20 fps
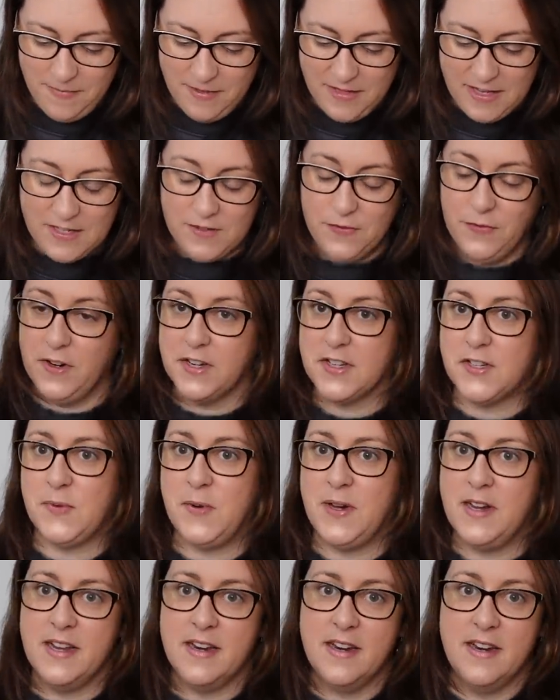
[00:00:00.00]
This first
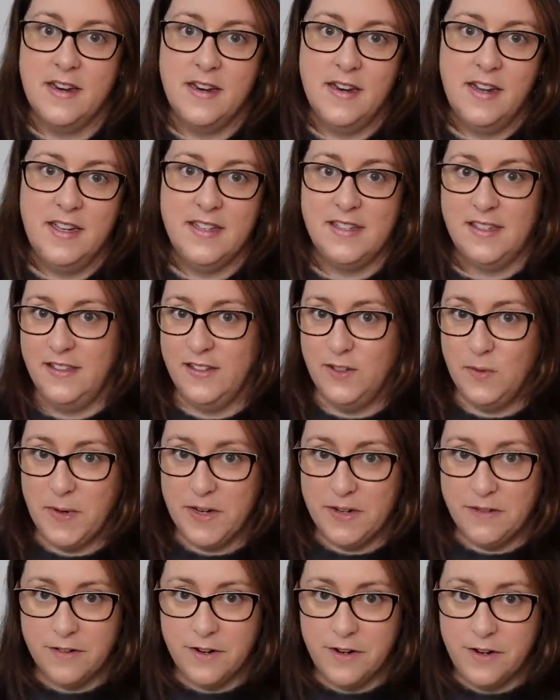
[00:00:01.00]
one is a little
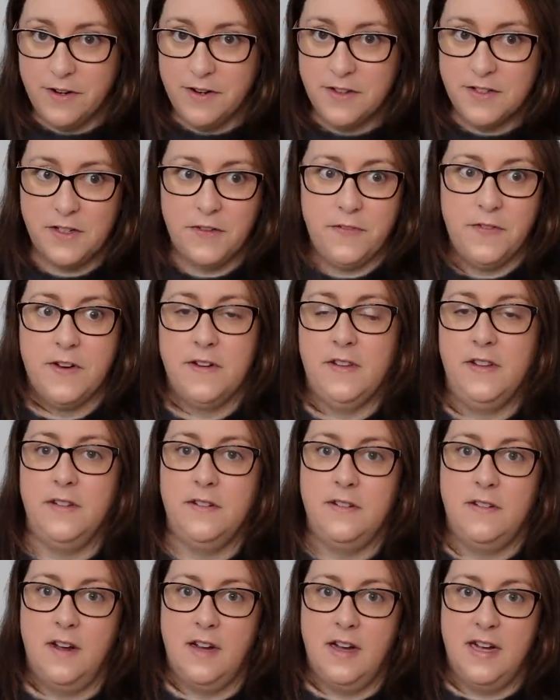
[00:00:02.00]
bit rude, so if there are
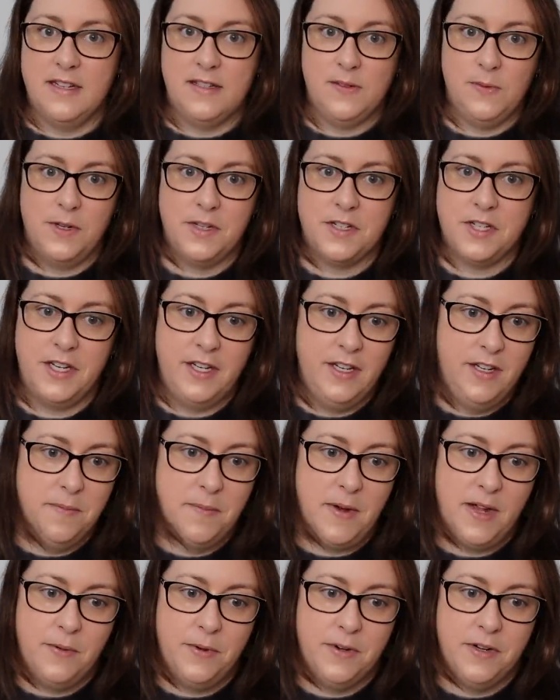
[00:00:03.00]
little eyes watching, you
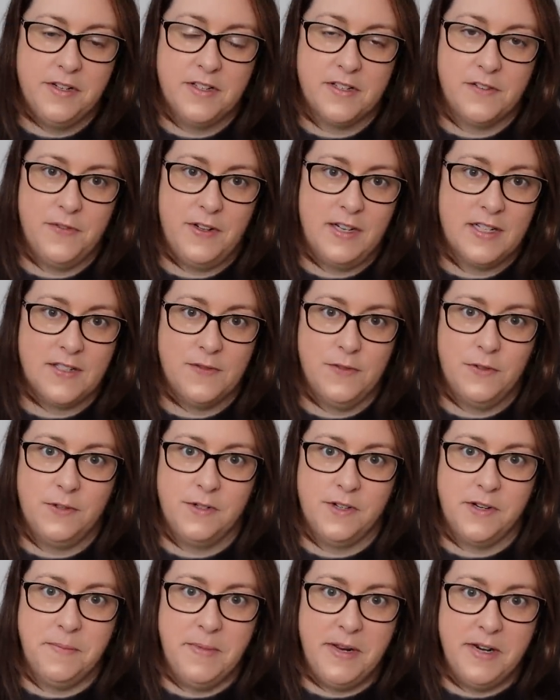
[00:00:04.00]
might want to just fast
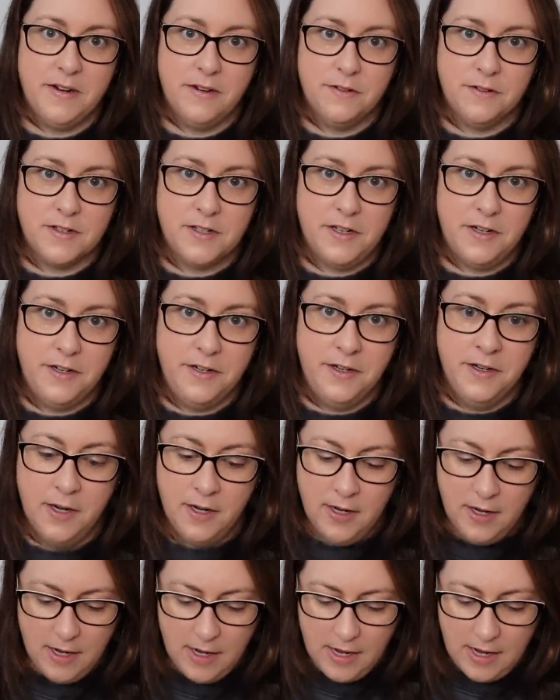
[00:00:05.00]
forward a minute or so.
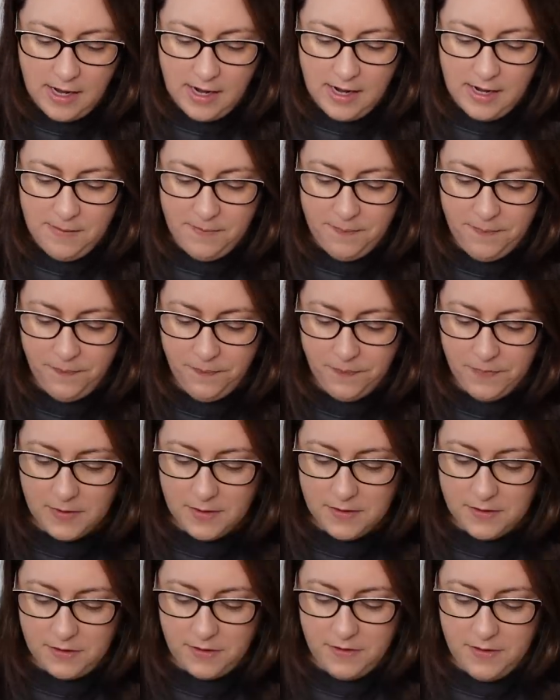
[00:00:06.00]

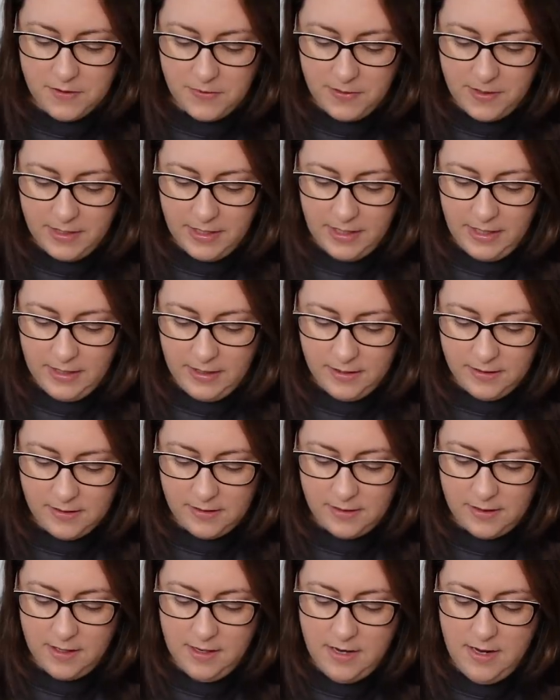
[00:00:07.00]
So this one
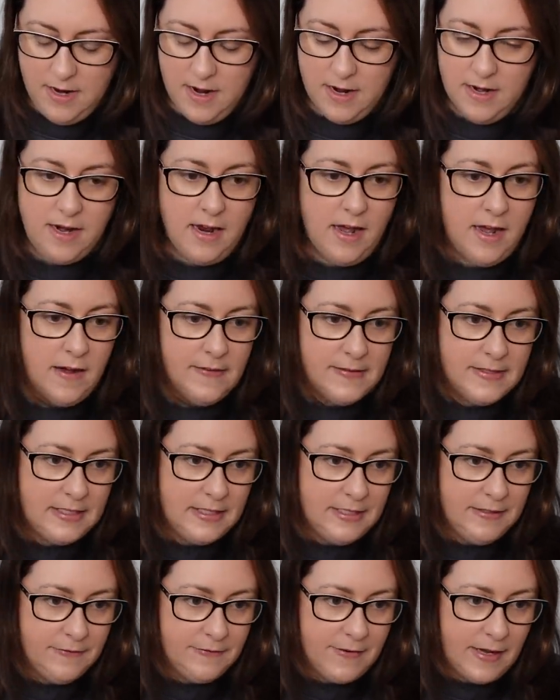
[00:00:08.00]
is Nun
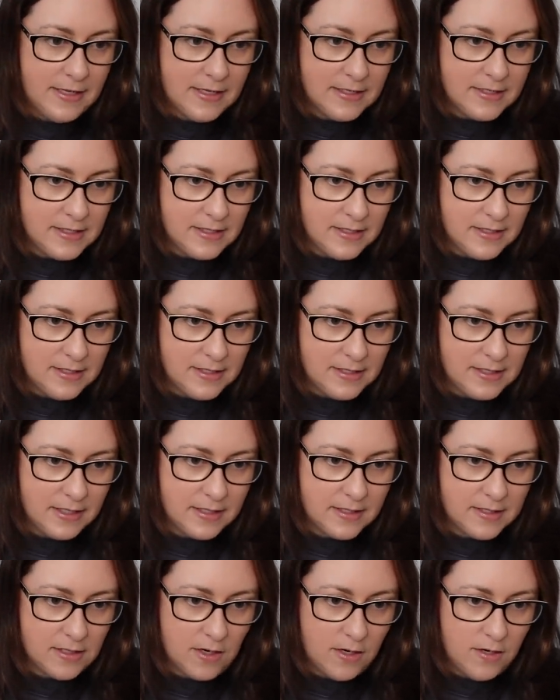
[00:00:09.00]
Harvesting Phalluses.
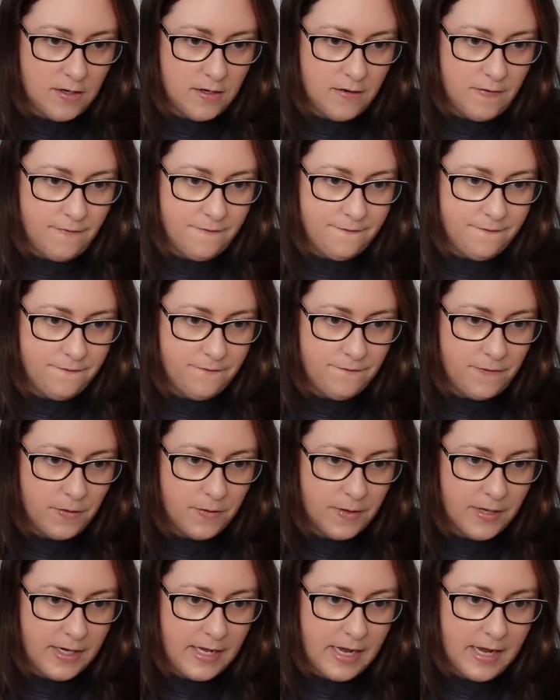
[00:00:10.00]
It's on
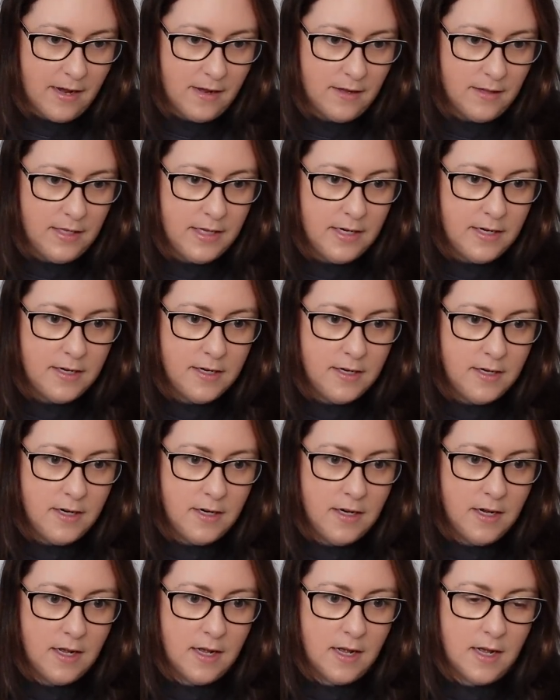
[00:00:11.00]
40 count
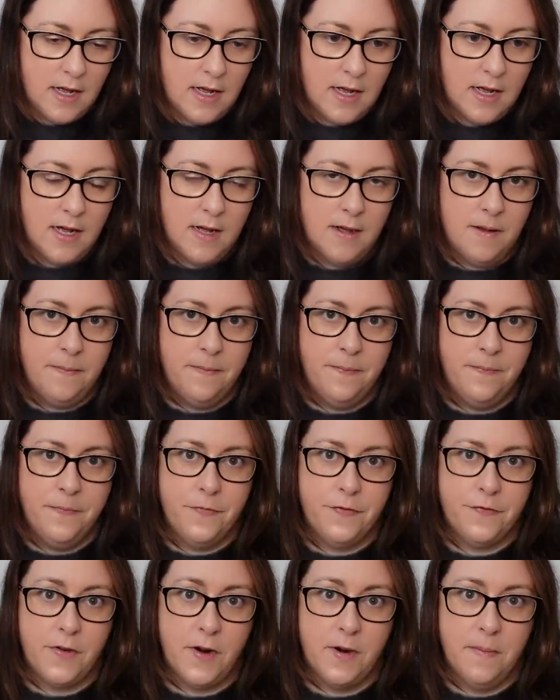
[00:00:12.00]
linen
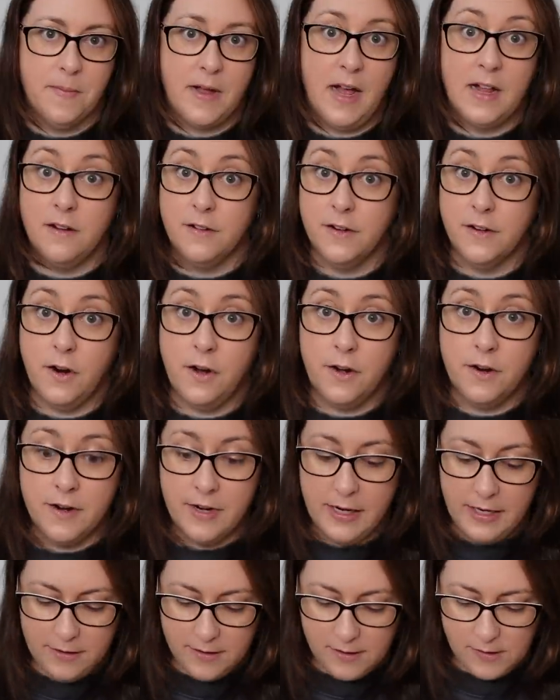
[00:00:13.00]
from Colour and
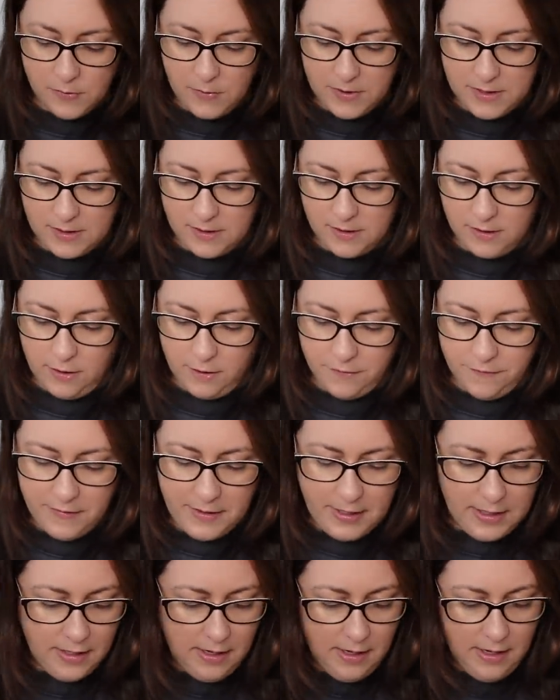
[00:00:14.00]
Cotton in Swiss
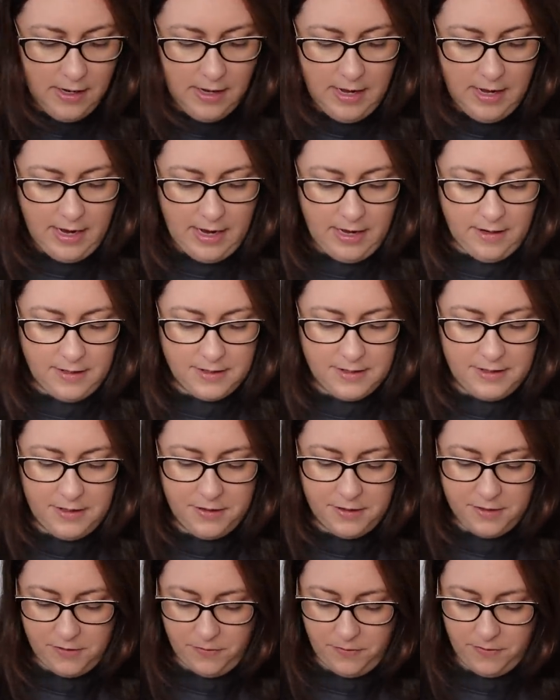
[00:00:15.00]
Coffee, and I
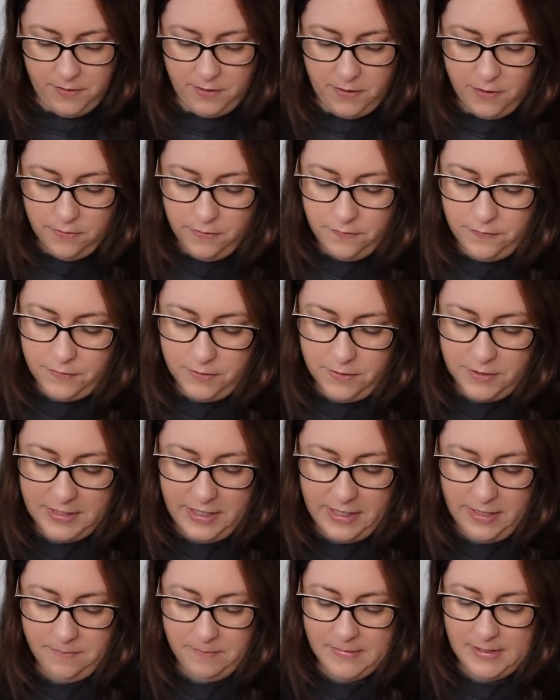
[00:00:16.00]
stitched it with the Cold 4
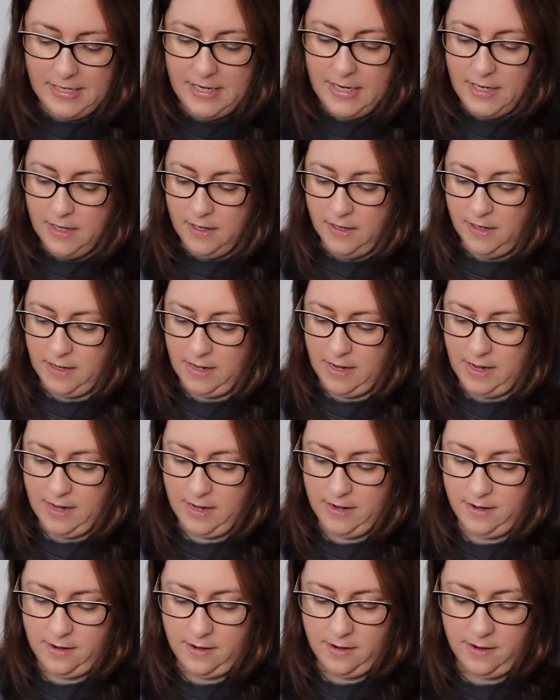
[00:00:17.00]
DMC,
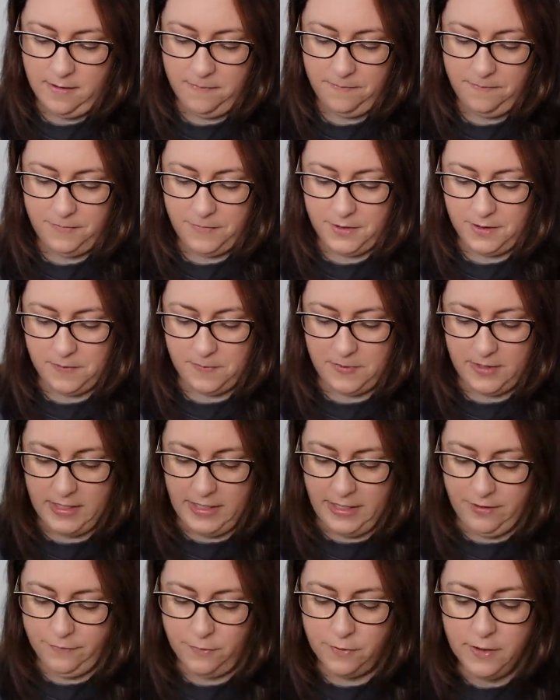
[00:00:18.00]
and just
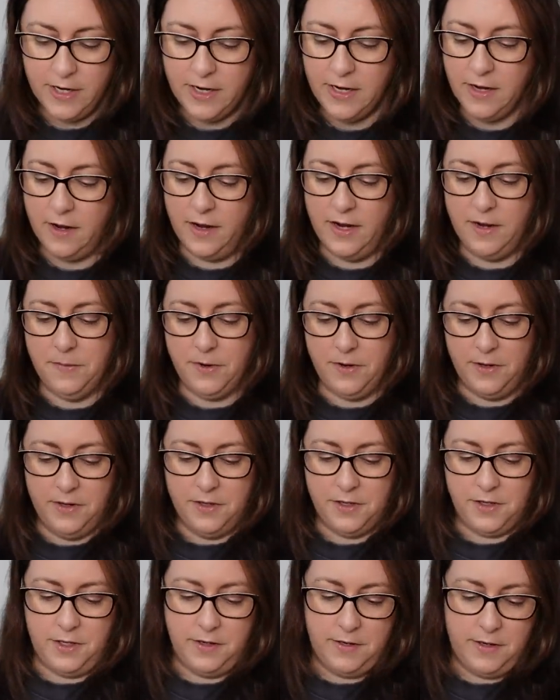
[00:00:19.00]
plenty of warning, I am going to
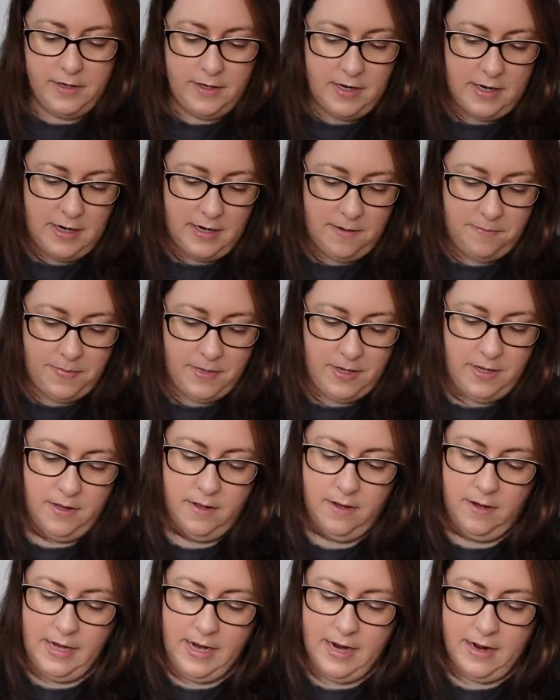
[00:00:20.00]
show it up
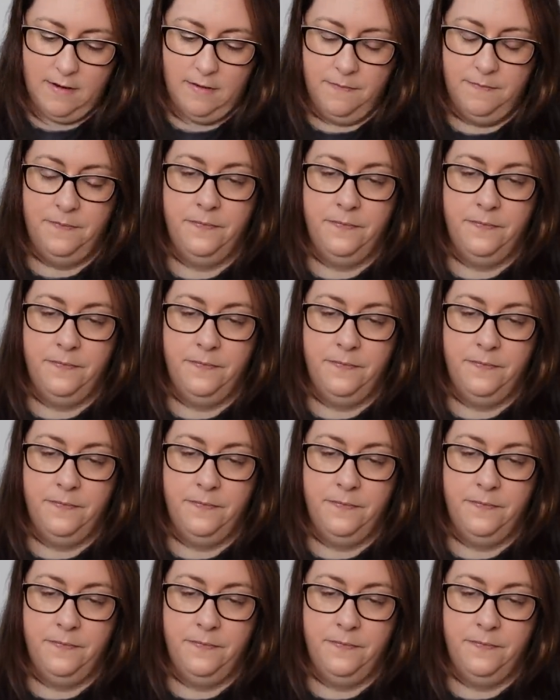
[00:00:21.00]
now.